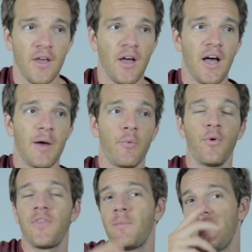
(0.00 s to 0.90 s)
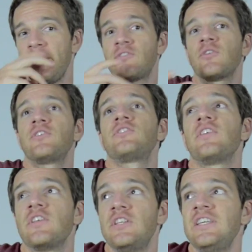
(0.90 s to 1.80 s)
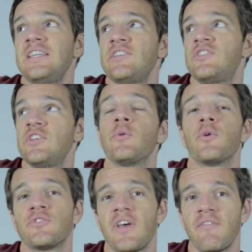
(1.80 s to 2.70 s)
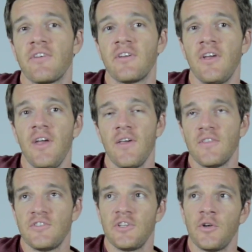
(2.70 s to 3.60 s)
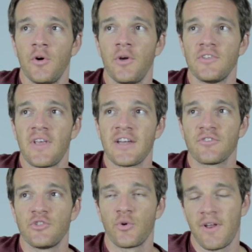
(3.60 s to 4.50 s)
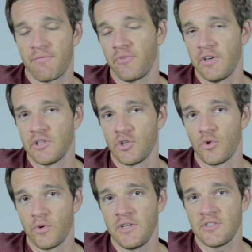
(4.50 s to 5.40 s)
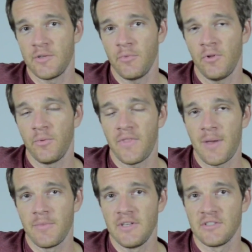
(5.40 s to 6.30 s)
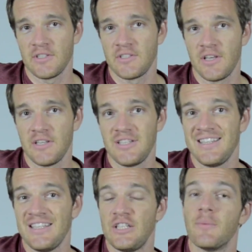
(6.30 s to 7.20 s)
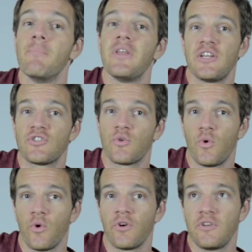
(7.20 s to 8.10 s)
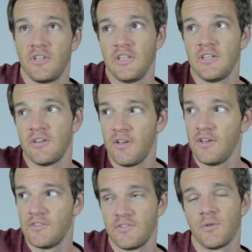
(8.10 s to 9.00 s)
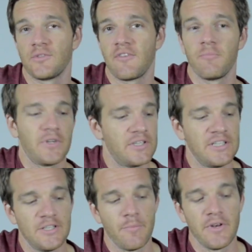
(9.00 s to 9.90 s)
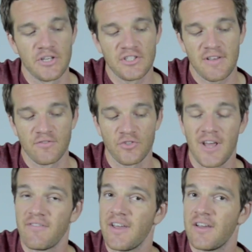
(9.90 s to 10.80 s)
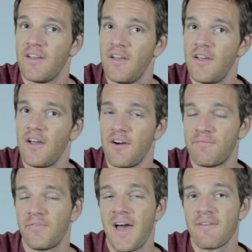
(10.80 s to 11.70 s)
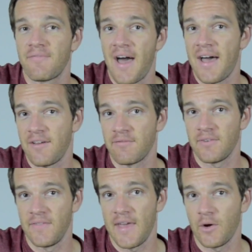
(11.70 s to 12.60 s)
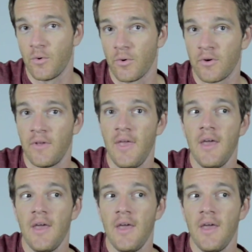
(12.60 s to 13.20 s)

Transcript: But what they mean, so let's see, the D07, the 0 is actually shorthand for like a degree symbol. What that means is a D diminished chord, D07 being D diminished 7, so you'd have a flat 5 in that chord.